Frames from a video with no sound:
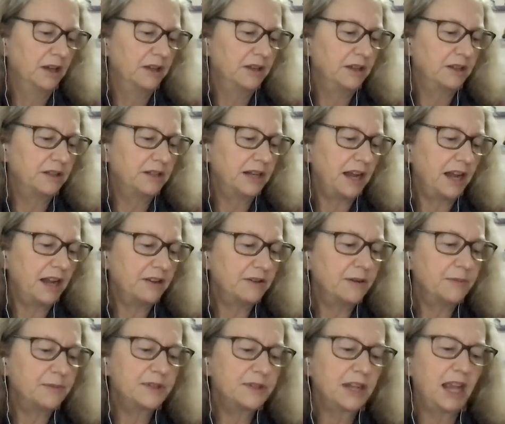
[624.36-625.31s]
The
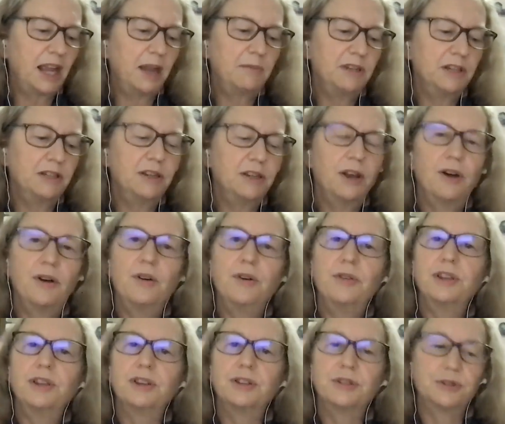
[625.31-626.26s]
Tandraps came to
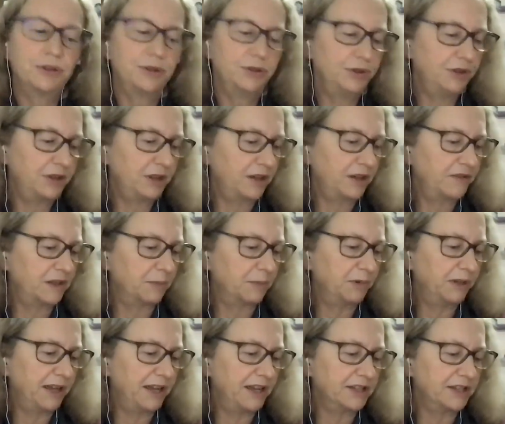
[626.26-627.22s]
know the truth of the
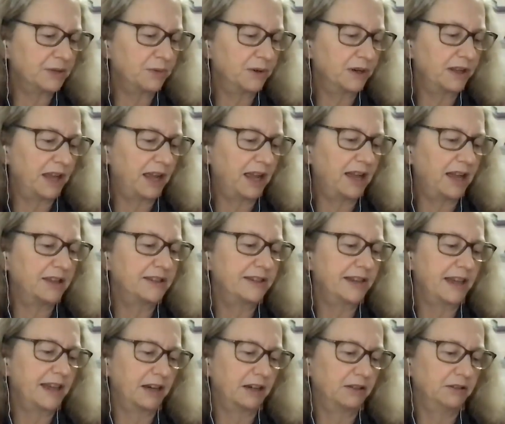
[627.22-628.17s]
place where they had
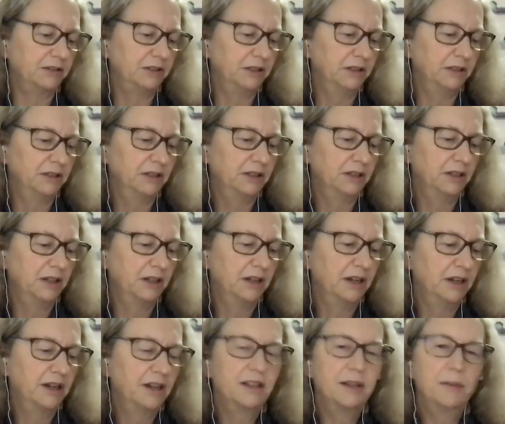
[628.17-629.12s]
settled.
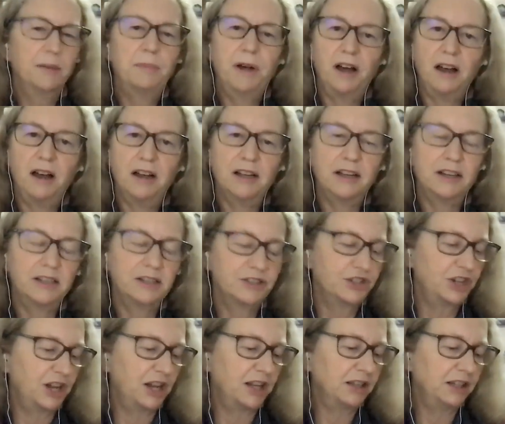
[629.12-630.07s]
The Poncas
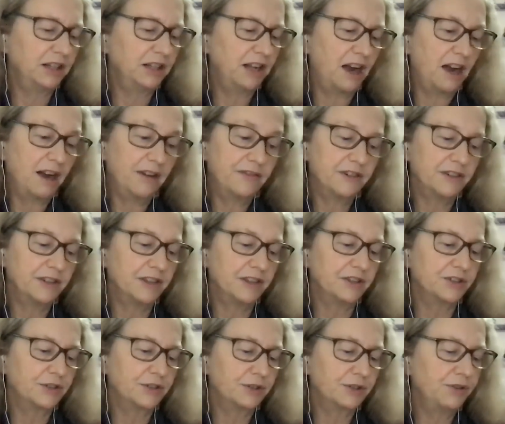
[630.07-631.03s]
gently offered
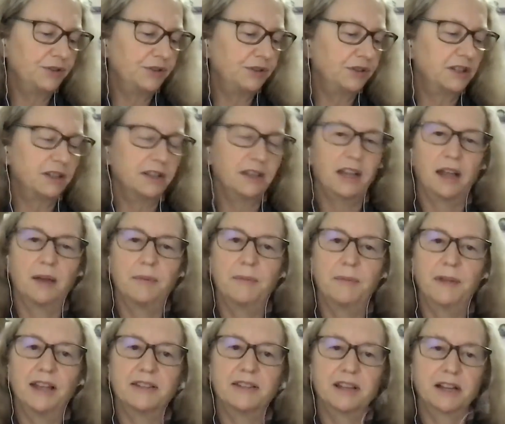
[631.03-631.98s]
this truth to them
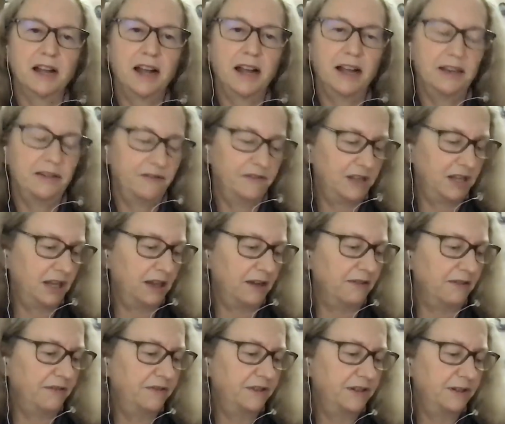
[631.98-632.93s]
as a kind of
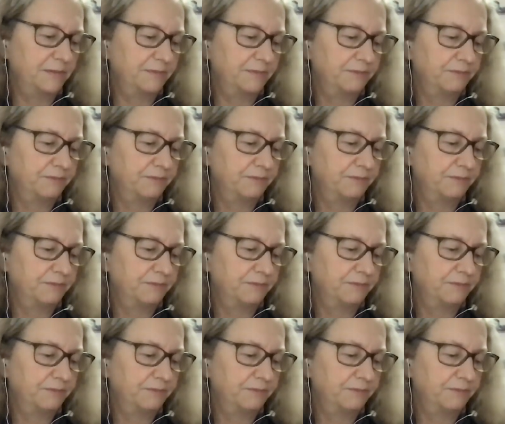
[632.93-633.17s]
gift.